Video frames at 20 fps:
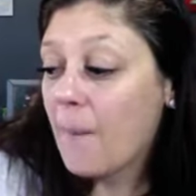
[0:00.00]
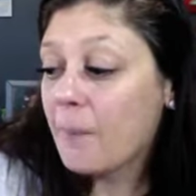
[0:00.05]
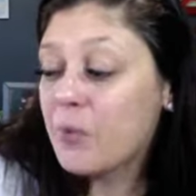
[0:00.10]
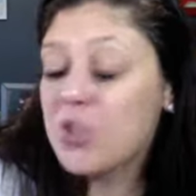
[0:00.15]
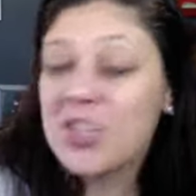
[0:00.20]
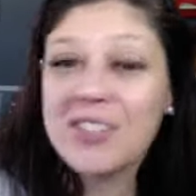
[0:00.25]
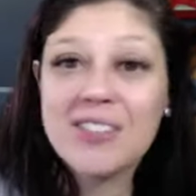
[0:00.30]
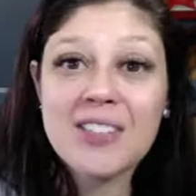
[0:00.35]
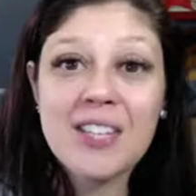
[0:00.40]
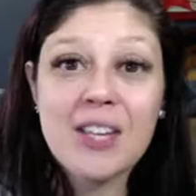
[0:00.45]

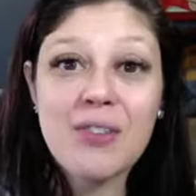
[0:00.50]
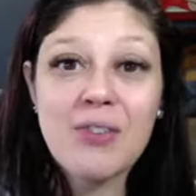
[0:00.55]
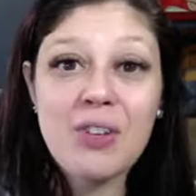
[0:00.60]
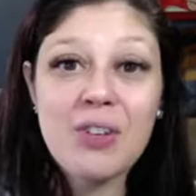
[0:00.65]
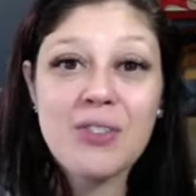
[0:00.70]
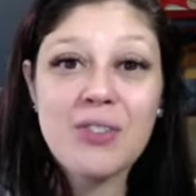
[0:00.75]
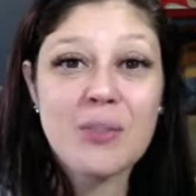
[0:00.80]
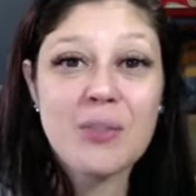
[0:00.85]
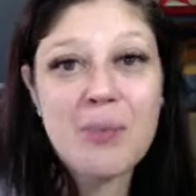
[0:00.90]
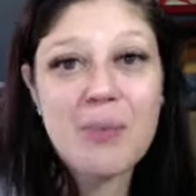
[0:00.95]
just give
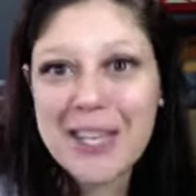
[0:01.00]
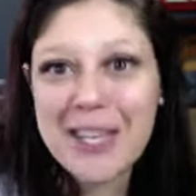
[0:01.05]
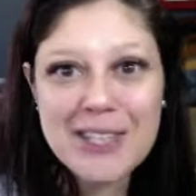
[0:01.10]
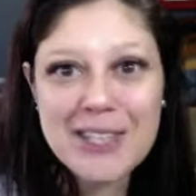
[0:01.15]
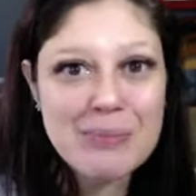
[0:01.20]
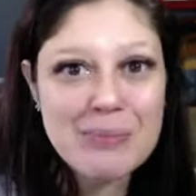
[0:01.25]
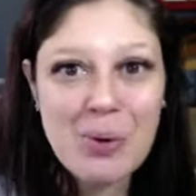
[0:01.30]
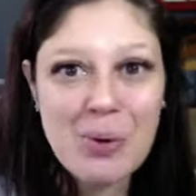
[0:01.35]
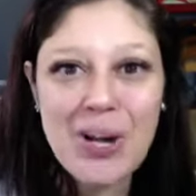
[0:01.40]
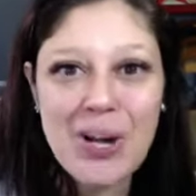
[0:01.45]
you some
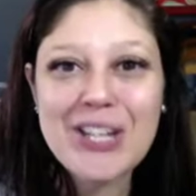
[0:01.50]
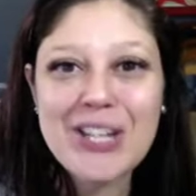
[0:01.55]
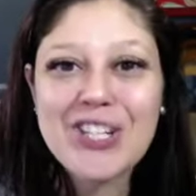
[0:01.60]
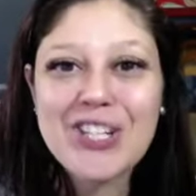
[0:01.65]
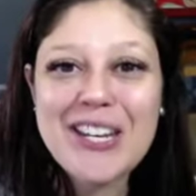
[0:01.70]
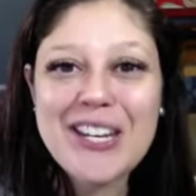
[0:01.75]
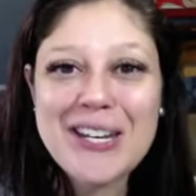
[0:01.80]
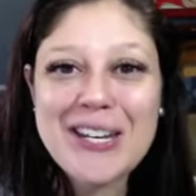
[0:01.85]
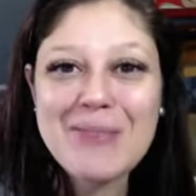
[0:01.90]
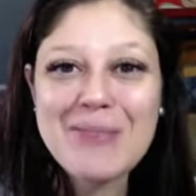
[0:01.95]

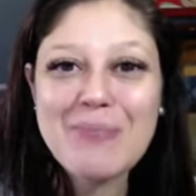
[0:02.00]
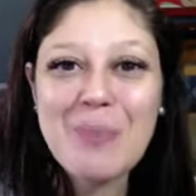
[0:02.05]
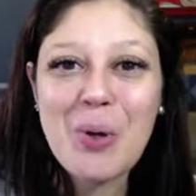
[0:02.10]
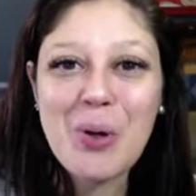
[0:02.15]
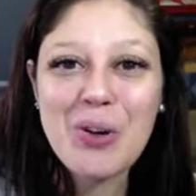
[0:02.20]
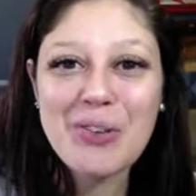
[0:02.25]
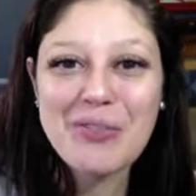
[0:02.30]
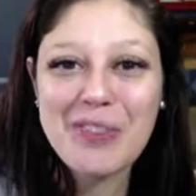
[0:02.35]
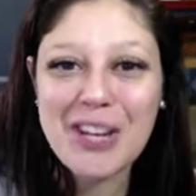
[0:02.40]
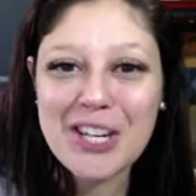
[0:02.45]
inspiration and
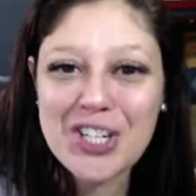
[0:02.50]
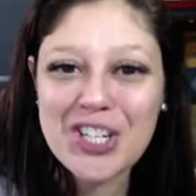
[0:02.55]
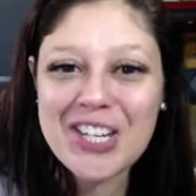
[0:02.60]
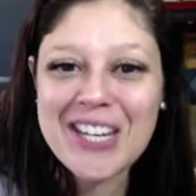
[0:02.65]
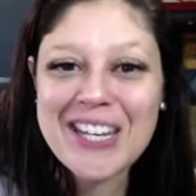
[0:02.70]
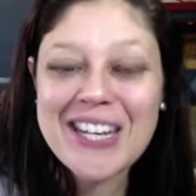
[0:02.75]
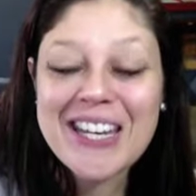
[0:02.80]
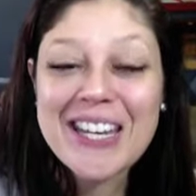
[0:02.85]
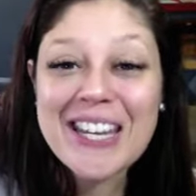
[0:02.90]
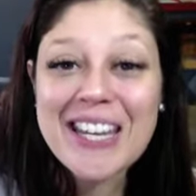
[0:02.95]

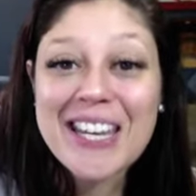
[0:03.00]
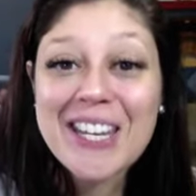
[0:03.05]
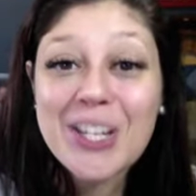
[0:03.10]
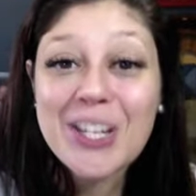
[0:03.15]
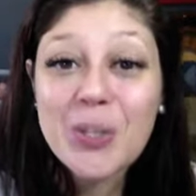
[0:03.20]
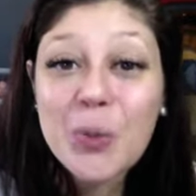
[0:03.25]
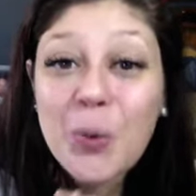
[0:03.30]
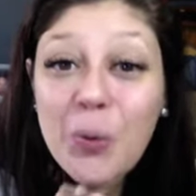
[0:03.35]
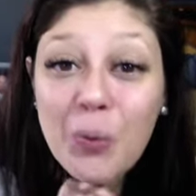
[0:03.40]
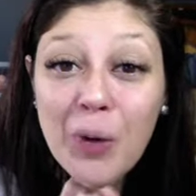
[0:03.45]
motivation in
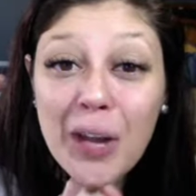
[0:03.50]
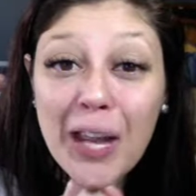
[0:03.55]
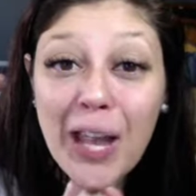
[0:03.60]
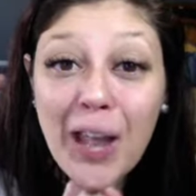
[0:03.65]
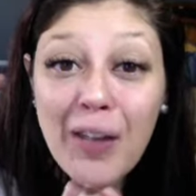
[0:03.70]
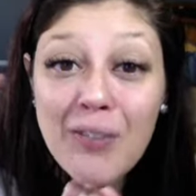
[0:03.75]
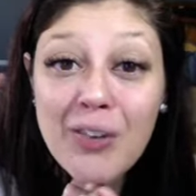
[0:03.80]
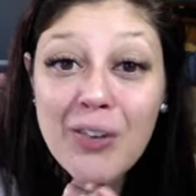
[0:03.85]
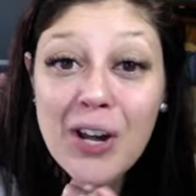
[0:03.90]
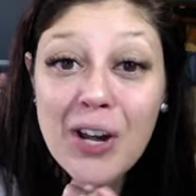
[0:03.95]
your
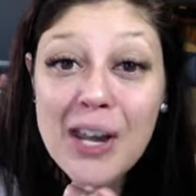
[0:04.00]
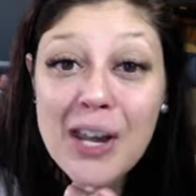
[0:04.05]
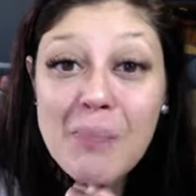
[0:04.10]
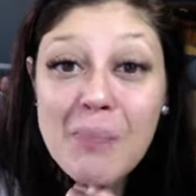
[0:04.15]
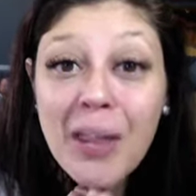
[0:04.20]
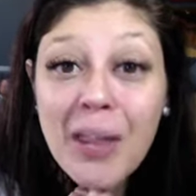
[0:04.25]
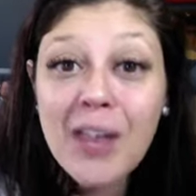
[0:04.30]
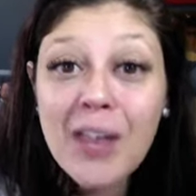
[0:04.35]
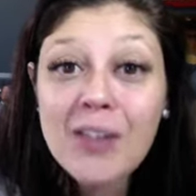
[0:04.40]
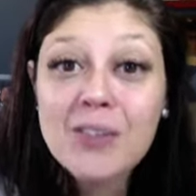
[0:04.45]
recovery,
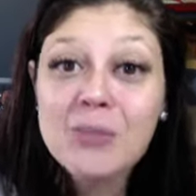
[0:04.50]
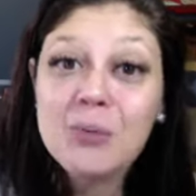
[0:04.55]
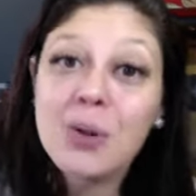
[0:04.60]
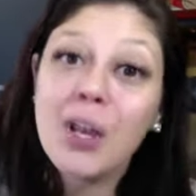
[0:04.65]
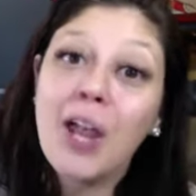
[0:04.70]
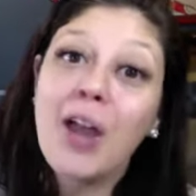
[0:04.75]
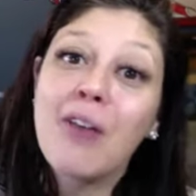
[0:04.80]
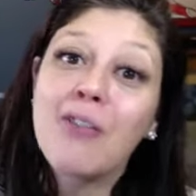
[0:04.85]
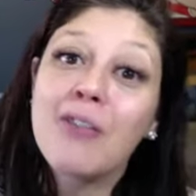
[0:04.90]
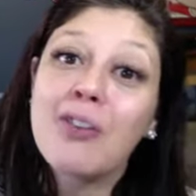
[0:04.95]
because
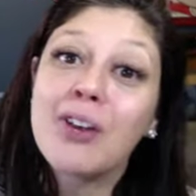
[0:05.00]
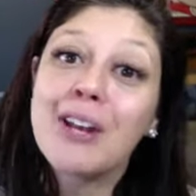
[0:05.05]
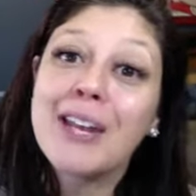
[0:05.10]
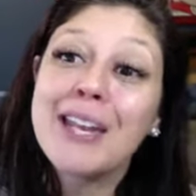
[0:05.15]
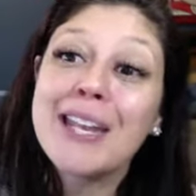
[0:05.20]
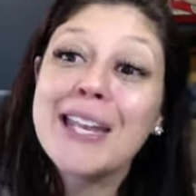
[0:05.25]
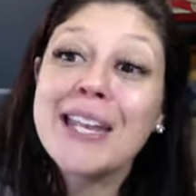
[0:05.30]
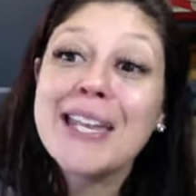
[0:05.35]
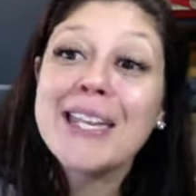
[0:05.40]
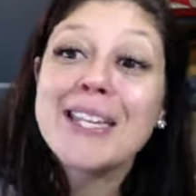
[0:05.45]

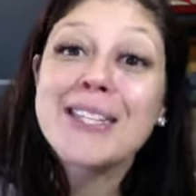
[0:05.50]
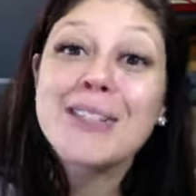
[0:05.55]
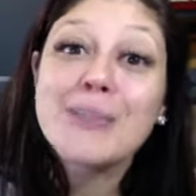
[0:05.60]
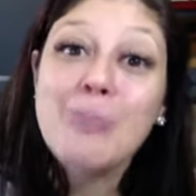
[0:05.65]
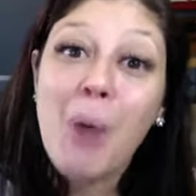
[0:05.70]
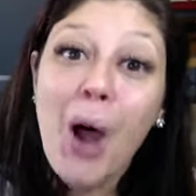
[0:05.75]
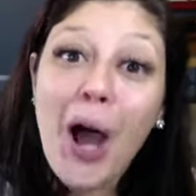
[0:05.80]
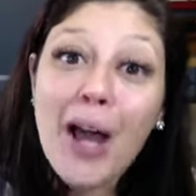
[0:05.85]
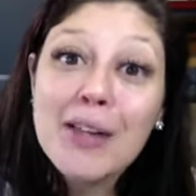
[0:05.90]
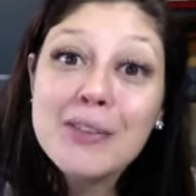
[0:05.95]
recovery is
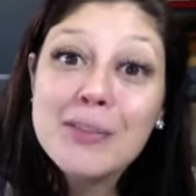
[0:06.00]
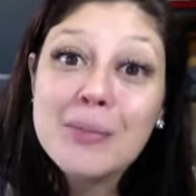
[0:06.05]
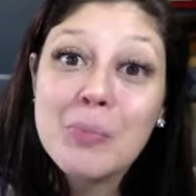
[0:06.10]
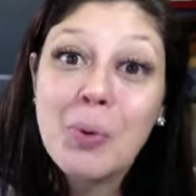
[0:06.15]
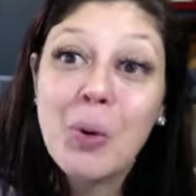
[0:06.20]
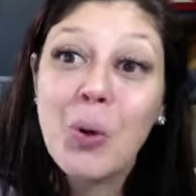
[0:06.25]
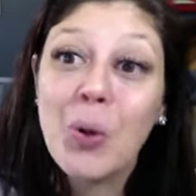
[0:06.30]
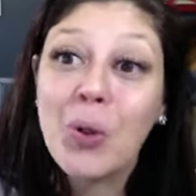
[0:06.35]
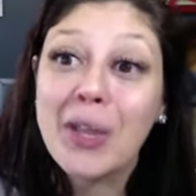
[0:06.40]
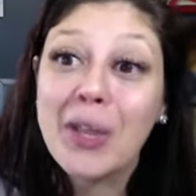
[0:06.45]
possible.